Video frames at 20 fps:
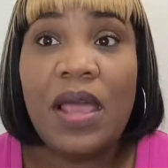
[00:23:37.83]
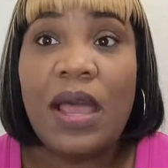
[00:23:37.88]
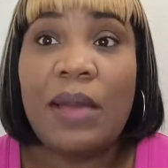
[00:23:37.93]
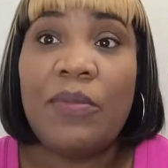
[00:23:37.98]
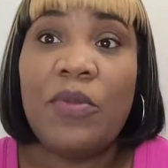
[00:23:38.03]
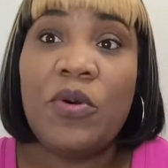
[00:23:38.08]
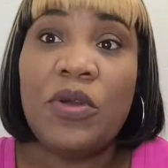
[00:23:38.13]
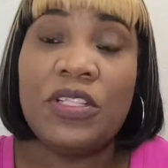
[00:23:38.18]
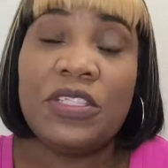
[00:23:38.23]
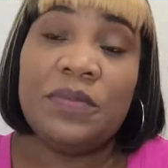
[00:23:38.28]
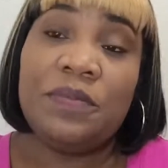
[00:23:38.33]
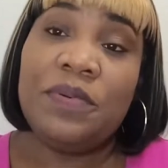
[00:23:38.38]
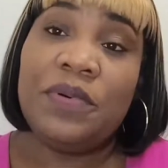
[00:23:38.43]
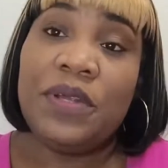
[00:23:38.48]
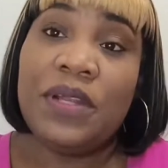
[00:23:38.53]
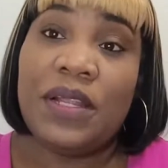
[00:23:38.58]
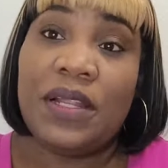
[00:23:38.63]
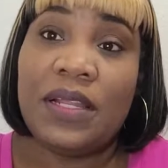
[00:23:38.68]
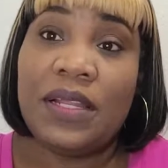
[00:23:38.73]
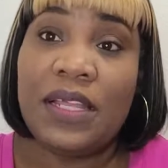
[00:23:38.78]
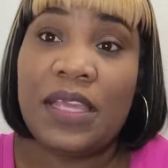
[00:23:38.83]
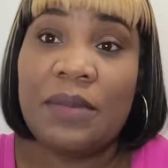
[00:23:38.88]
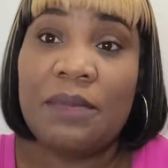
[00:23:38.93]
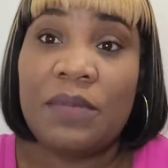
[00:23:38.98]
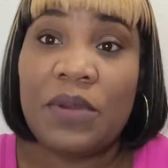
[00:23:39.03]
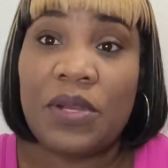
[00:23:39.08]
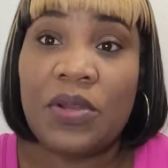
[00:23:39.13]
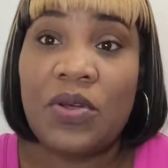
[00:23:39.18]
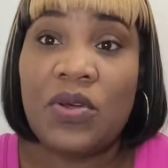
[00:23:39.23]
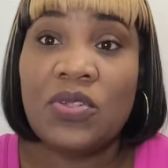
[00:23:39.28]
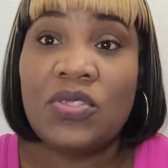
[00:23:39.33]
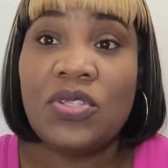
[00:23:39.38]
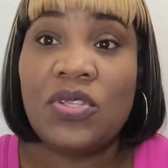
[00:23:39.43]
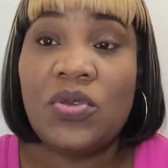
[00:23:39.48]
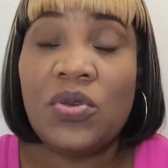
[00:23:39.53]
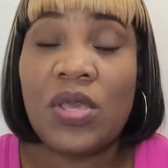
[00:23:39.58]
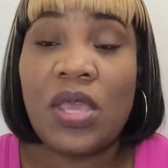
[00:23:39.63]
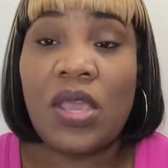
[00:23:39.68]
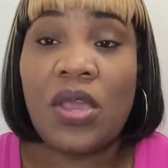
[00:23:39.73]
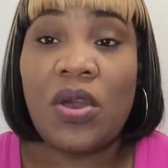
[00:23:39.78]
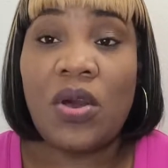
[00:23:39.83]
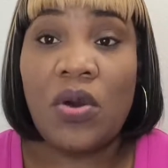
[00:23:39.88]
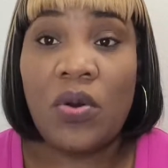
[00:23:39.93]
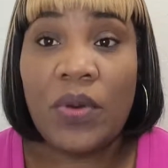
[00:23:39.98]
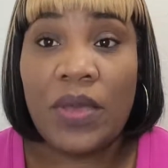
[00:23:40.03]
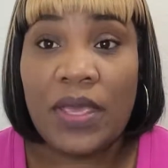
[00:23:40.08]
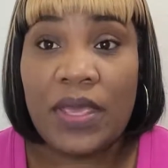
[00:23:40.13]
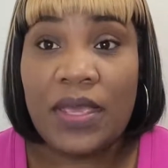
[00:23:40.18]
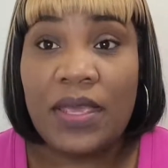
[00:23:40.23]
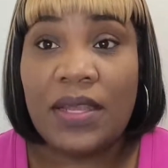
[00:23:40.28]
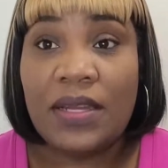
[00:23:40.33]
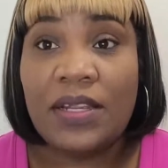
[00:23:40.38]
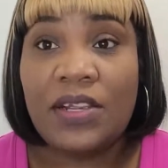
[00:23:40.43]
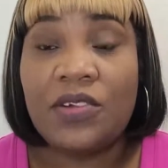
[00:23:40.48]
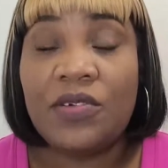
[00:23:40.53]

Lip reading: I'm going to put a link below so you can go in,